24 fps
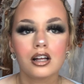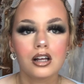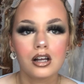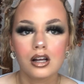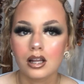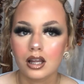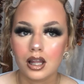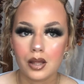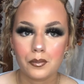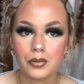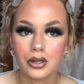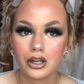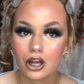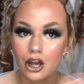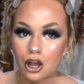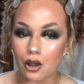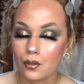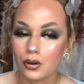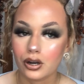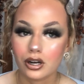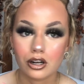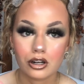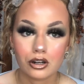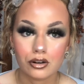let me know and
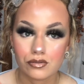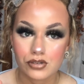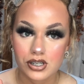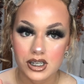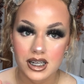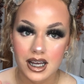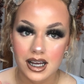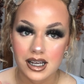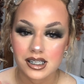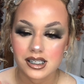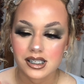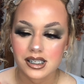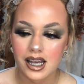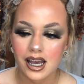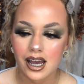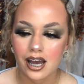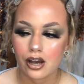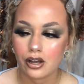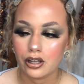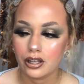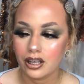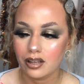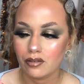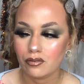I'd love to test it,
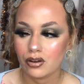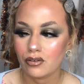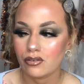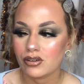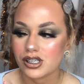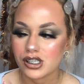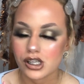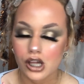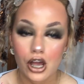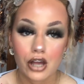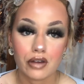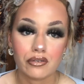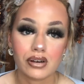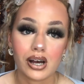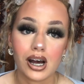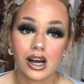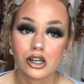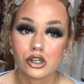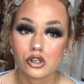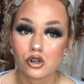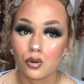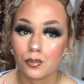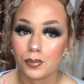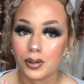even if it's over a
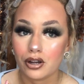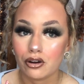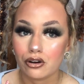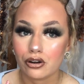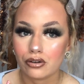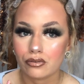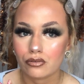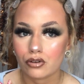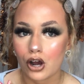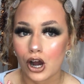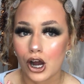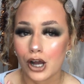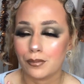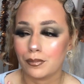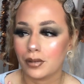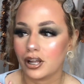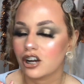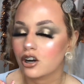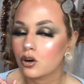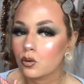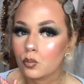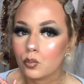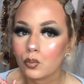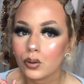short period of time, like
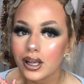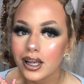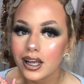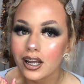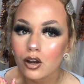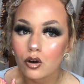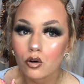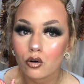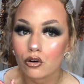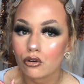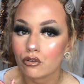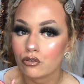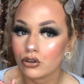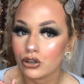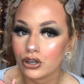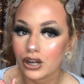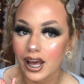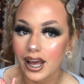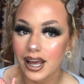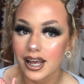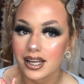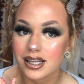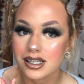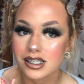a week or a few
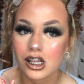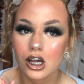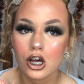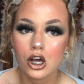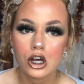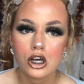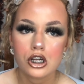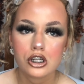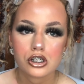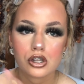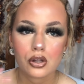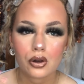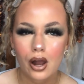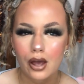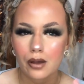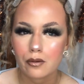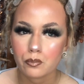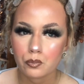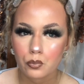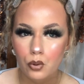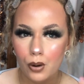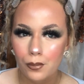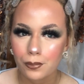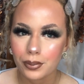days, to like
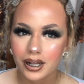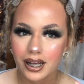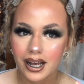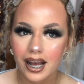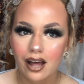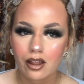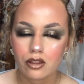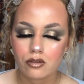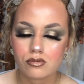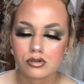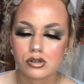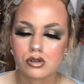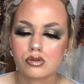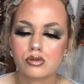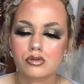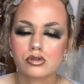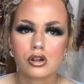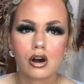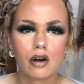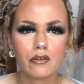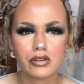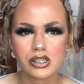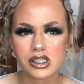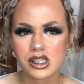properly get the results.
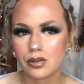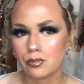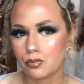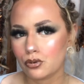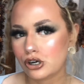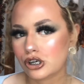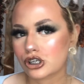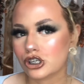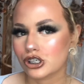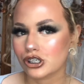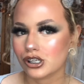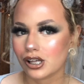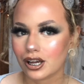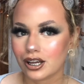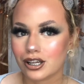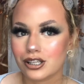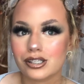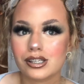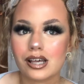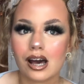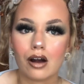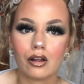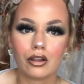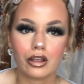Obviously brushes I can
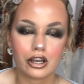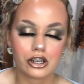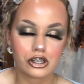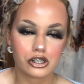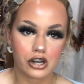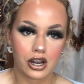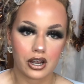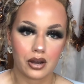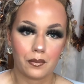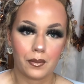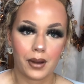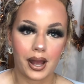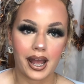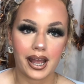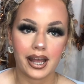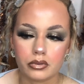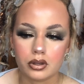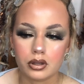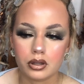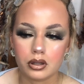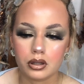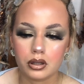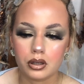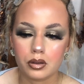tell like straight away,
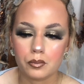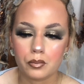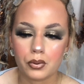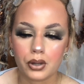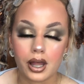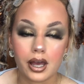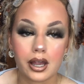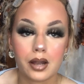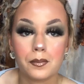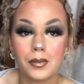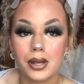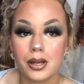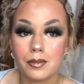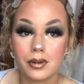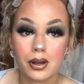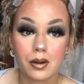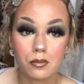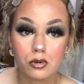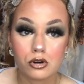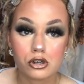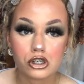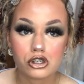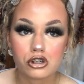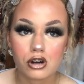but like maybe a
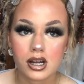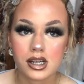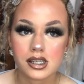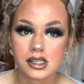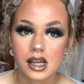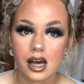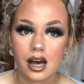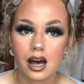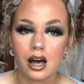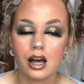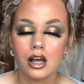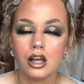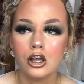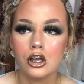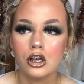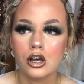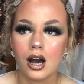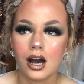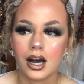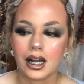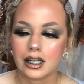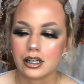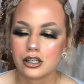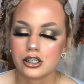moisturiser,
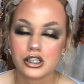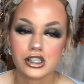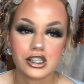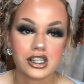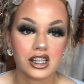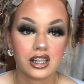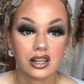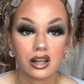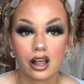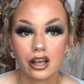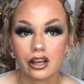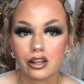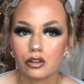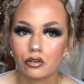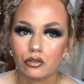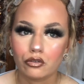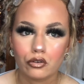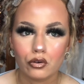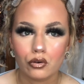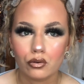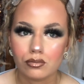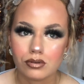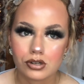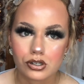and to see like the
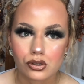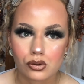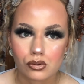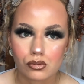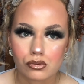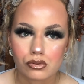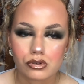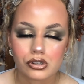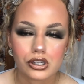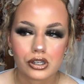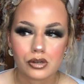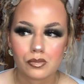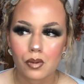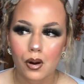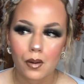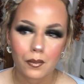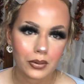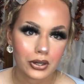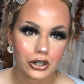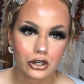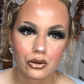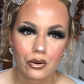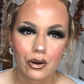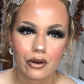full results you'd probably
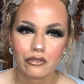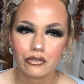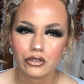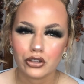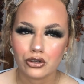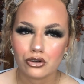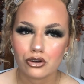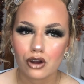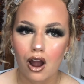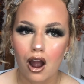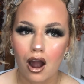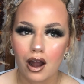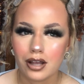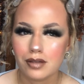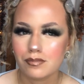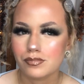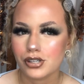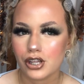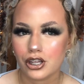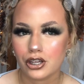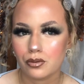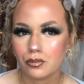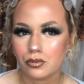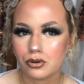do it a few times,
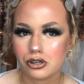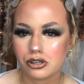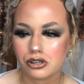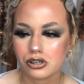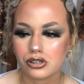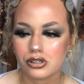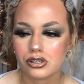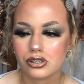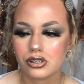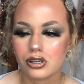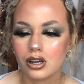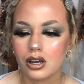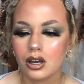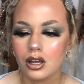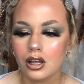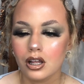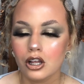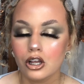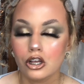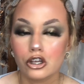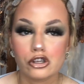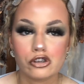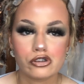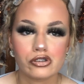like you wouldn't just
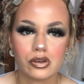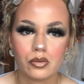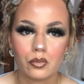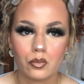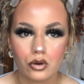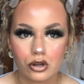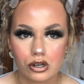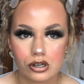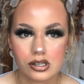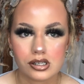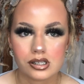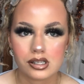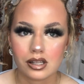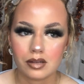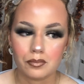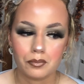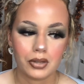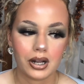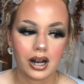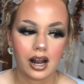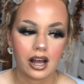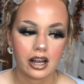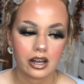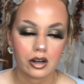use it once and be
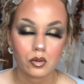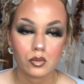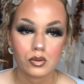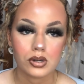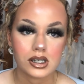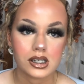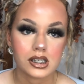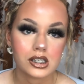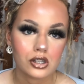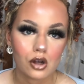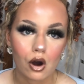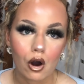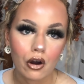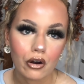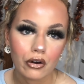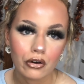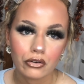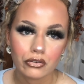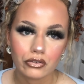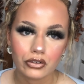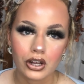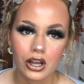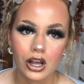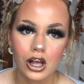like, oh, it's
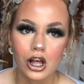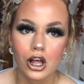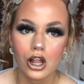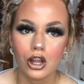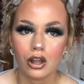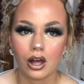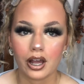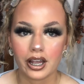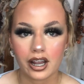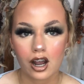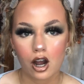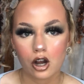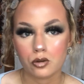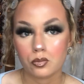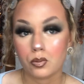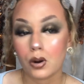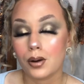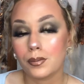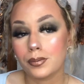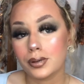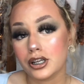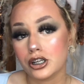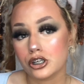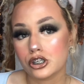soft. Like I'd
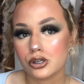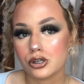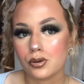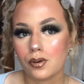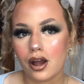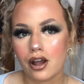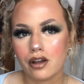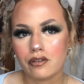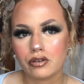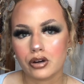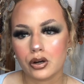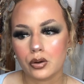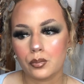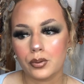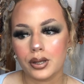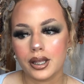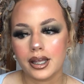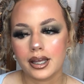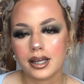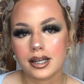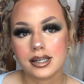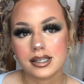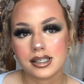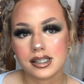probably do it over a week
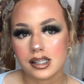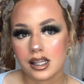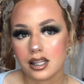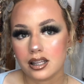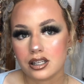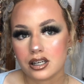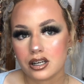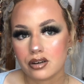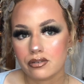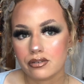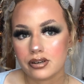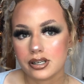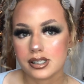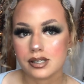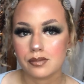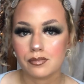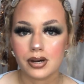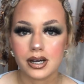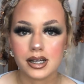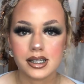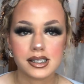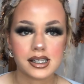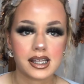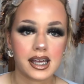and see the difference in my
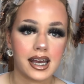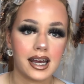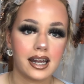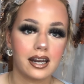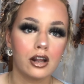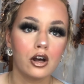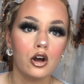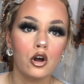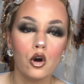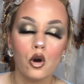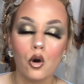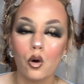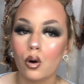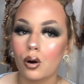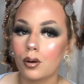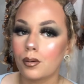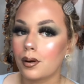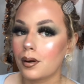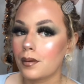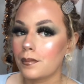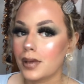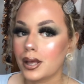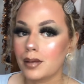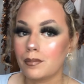skin, or I
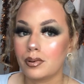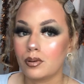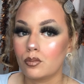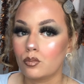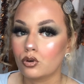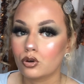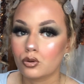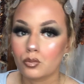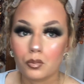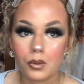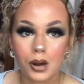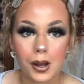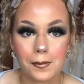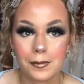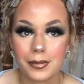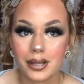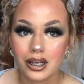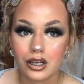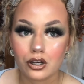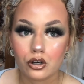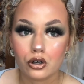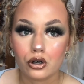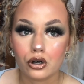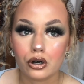maybe wouldn't wear
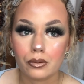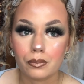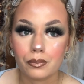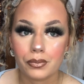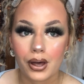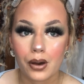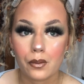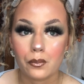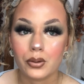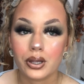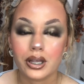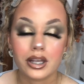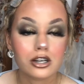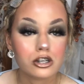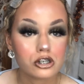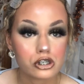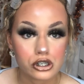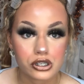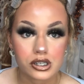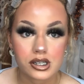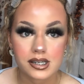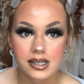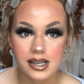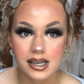makeup that week just
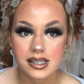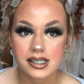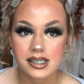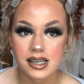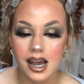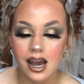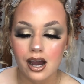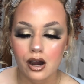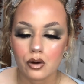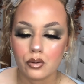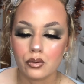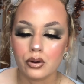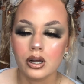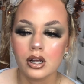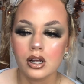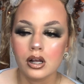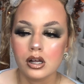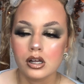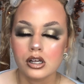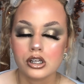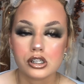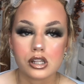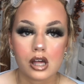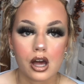to test it out.
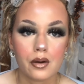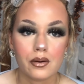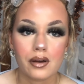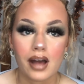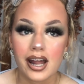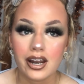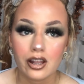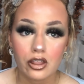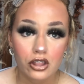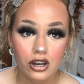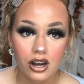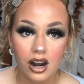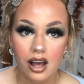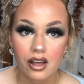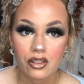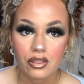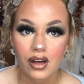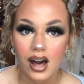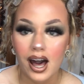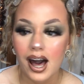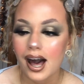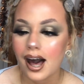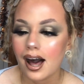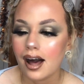So anything like
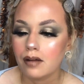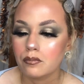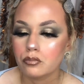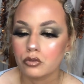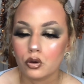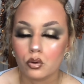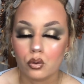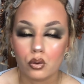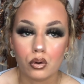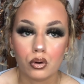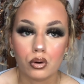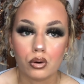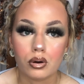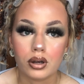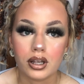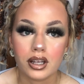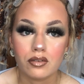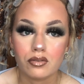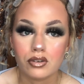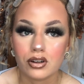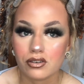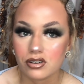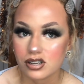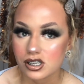that, or even
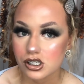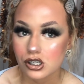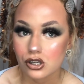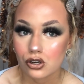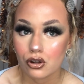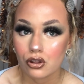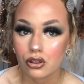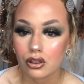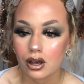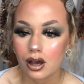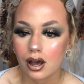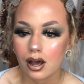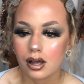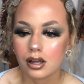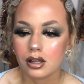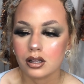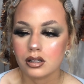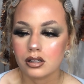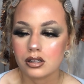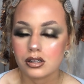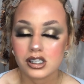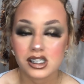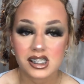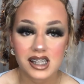if it's another
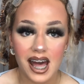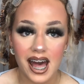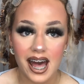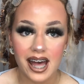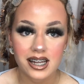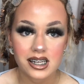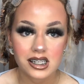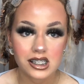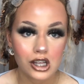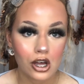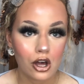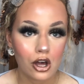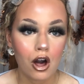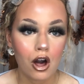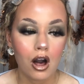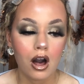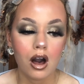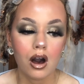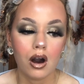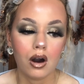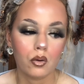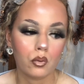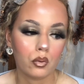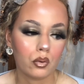set
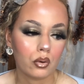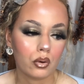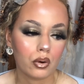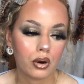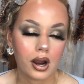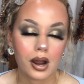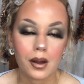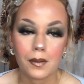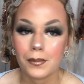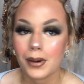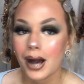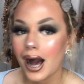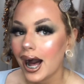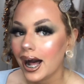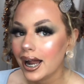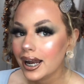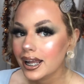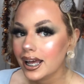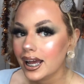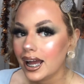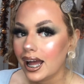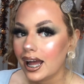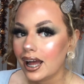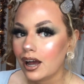or a
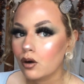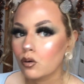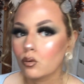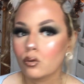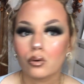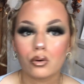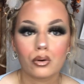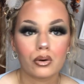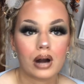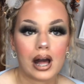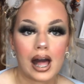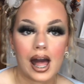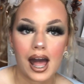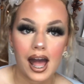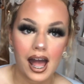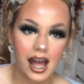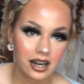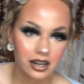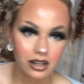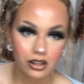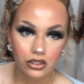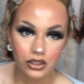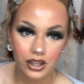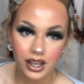palette or
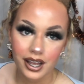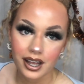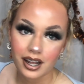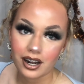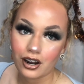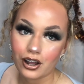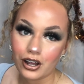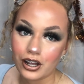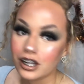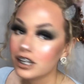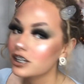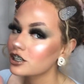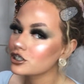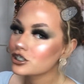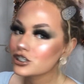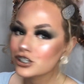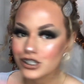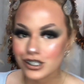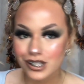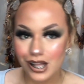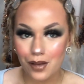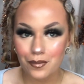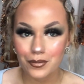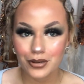anything, like just
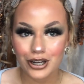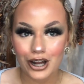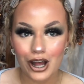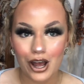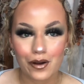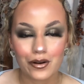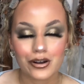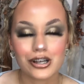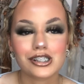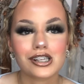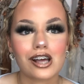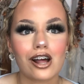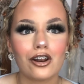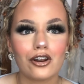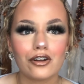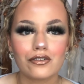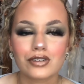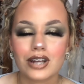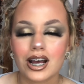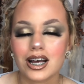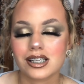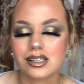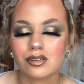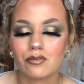let me know, because I love
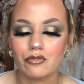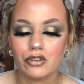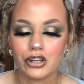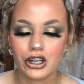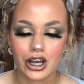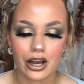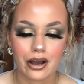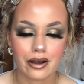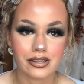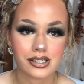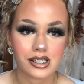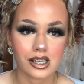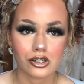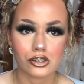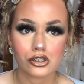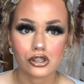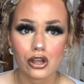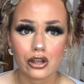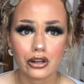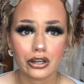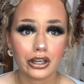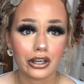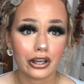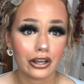testing videos and so
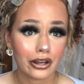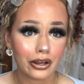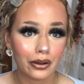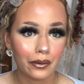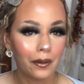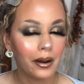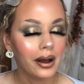do you.